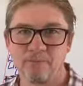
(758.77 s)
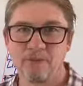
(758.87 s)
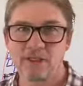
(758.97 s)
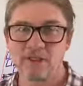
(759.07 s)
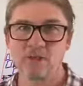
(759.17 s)

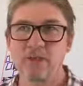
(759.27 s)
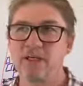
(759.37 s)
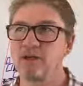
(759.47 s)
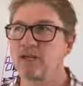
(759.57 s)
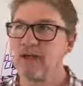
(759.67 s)
This is when
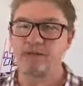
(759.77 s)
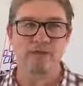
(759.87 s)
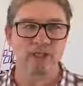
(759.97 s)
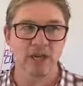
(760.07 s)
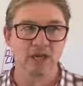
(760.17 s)
you get
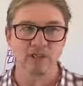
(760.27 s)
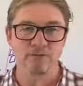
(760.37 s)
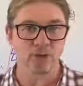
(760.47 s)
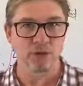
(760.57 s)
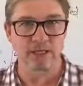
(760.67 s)
average gains
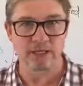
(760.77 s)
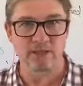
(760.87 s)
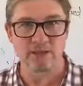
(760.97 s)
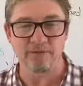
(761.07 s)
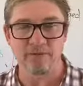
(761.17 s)
of 2
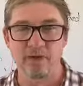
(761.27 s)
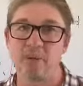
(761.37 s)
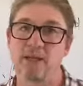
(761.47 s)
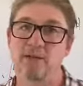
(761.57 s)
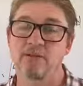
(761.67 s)
years in 5
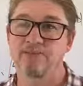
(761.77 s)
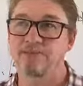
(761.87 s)
months.